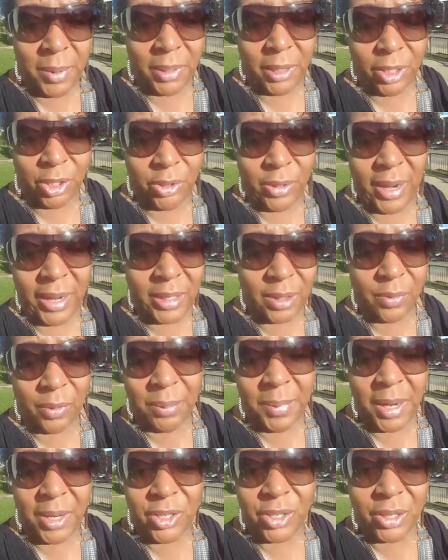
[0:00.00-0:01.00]
but the
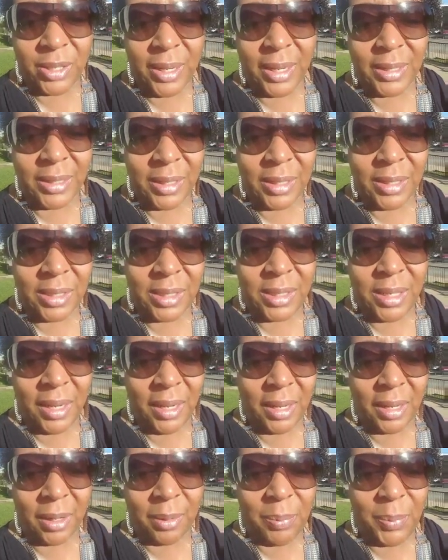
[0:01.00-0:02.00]
transformation doesn't
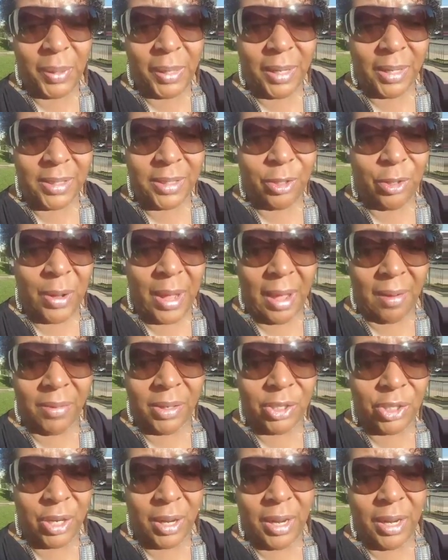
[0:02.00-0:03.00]
stick because you
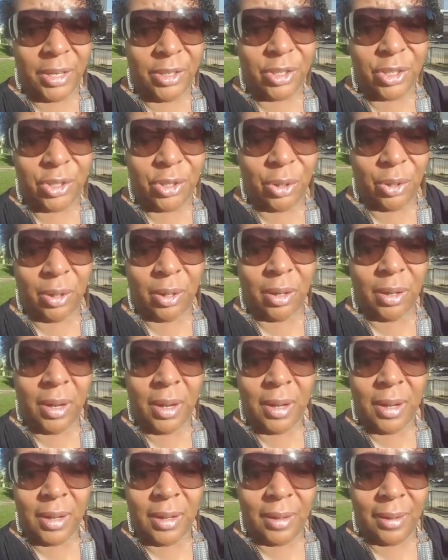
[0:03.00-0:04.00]
haven't changed your
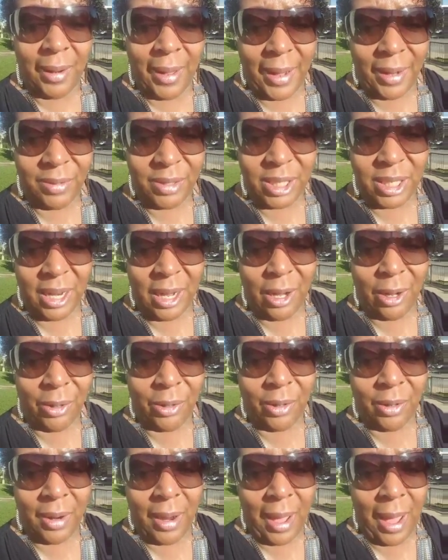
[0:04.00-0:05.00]
lifestyle,
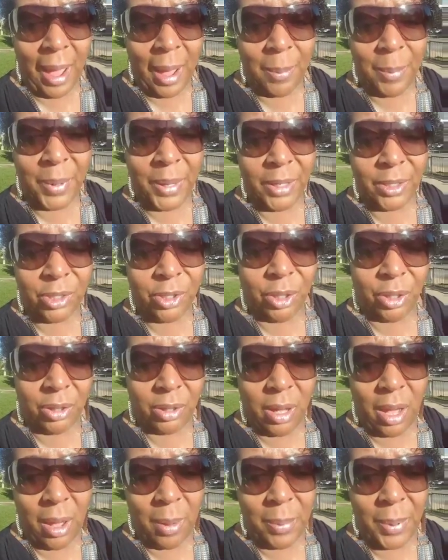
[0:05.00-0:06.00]
your habits, your
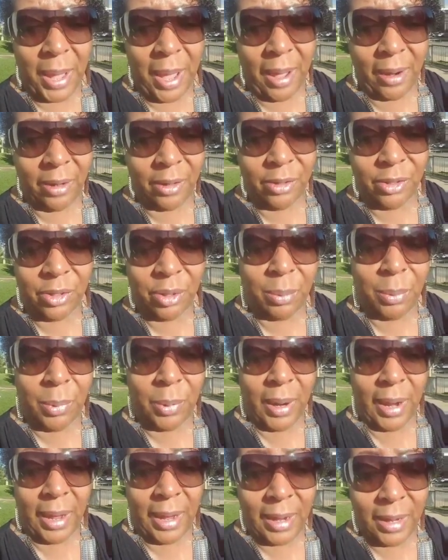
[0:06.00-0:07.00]
thought patterns, your
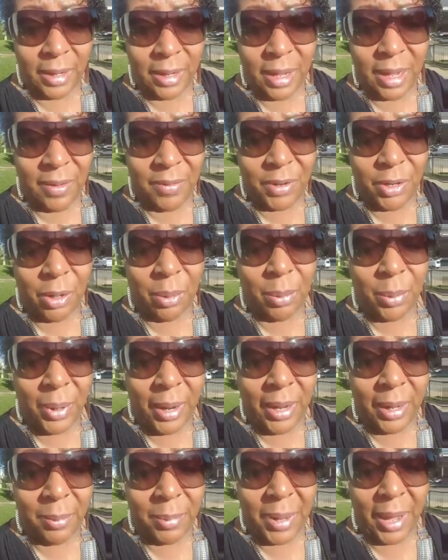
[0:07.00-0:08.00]
brain, even your
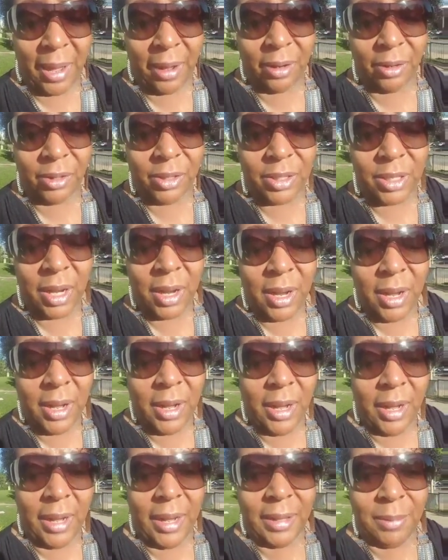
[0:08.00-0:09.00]
brain patterns.
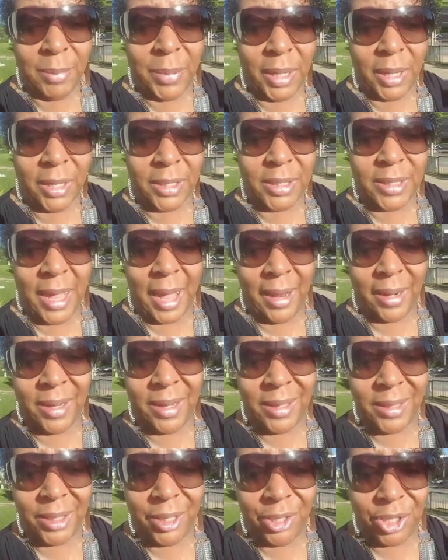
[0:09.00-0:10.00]
And because that
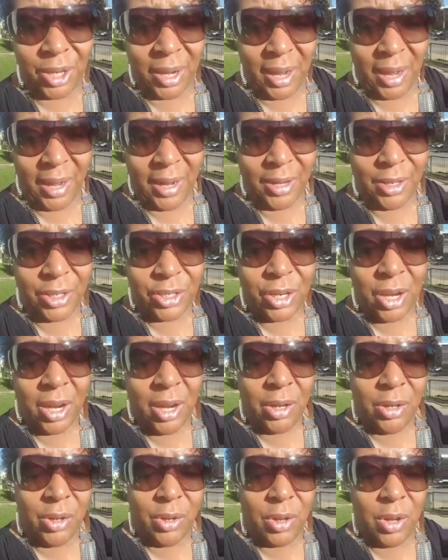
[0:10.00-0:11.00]
doesn't change,
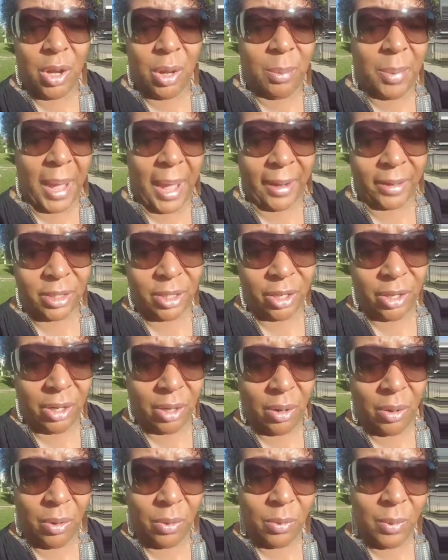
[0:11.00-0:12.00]
you go back to
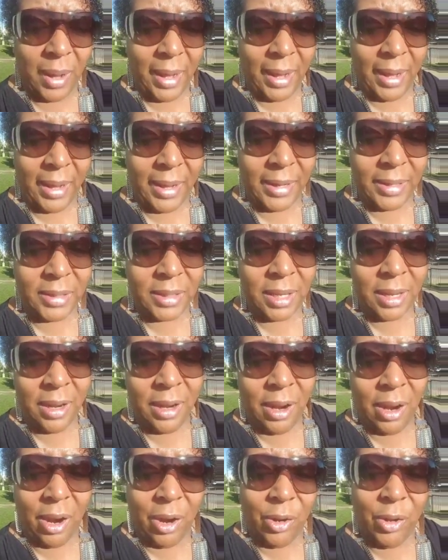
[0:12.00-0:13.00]
your old ways,
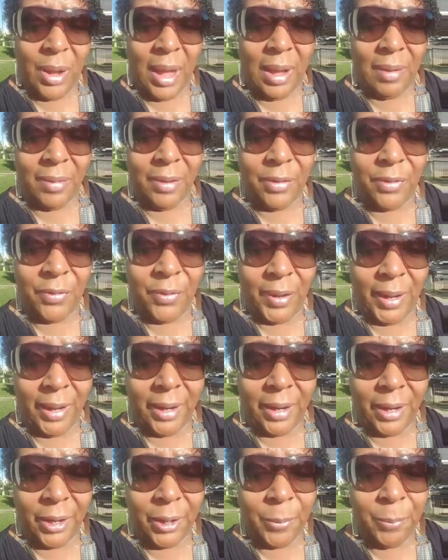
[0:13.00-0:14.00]
or you have a
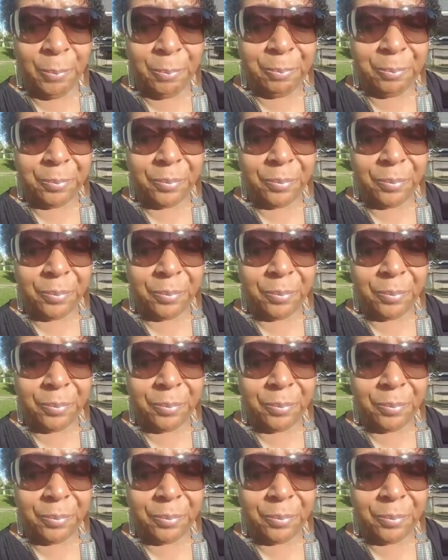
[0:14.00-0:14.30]
fear